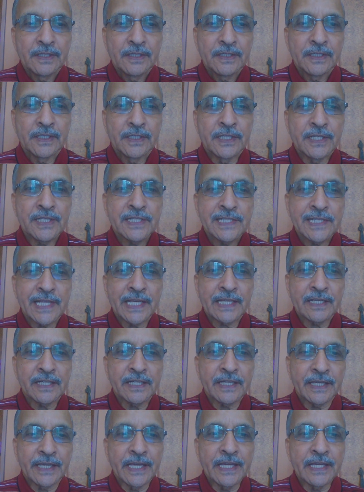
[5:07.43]
It is like
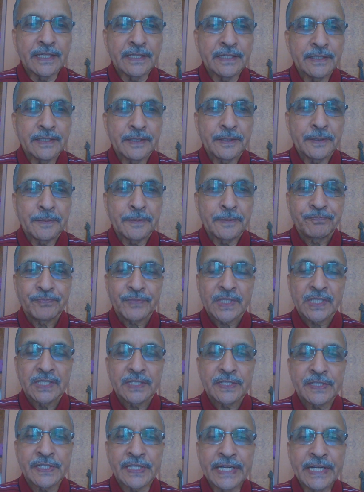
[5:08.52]
a king
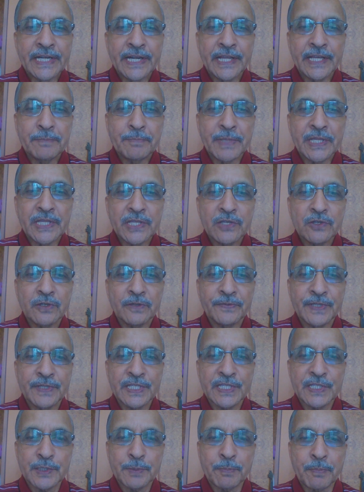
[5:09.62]
sending many of
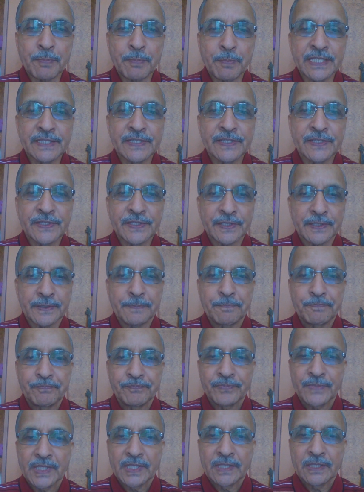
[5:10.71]
his spies
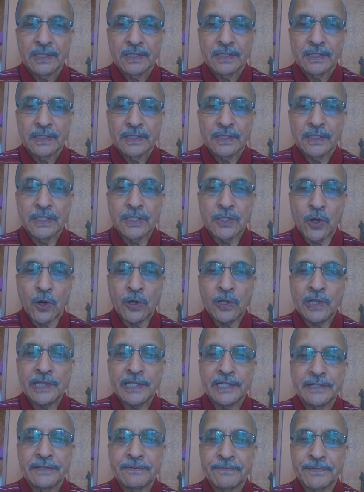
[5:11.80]
in all
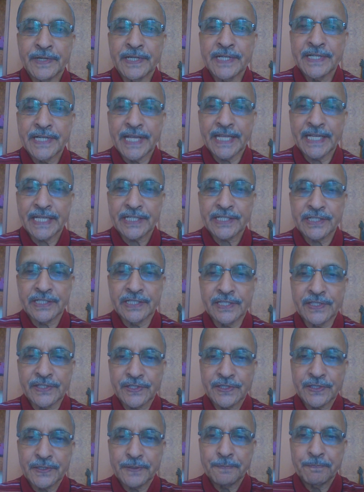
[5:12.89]
the different
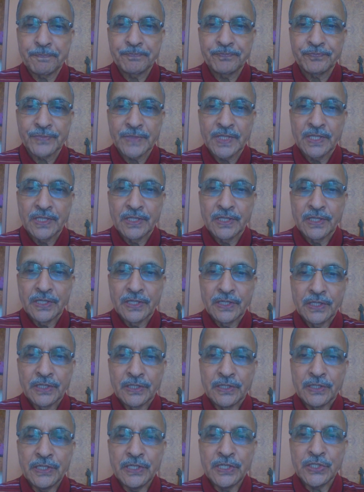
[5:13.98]
directions.
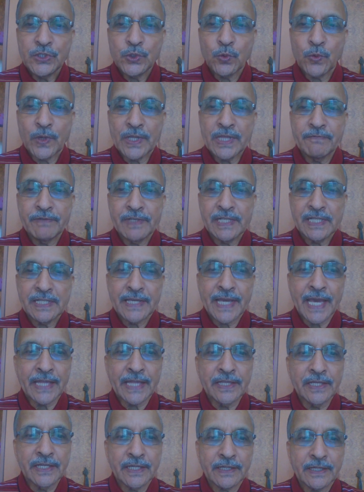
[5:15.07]
Each one will
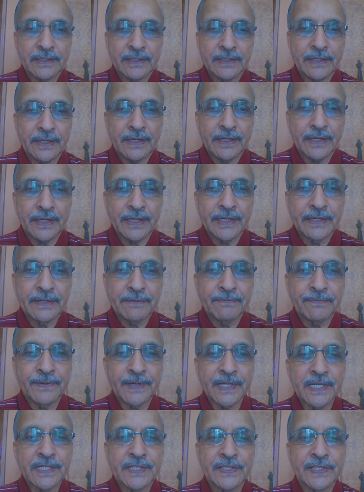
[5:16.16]
gather a
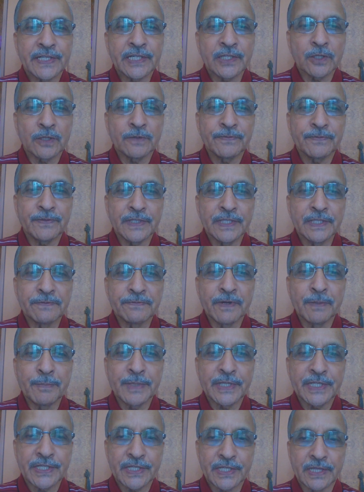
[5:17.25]
different set of
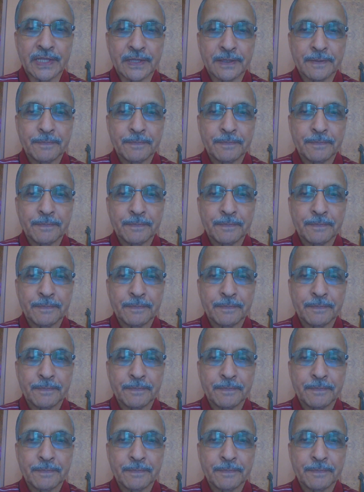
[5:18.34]
information.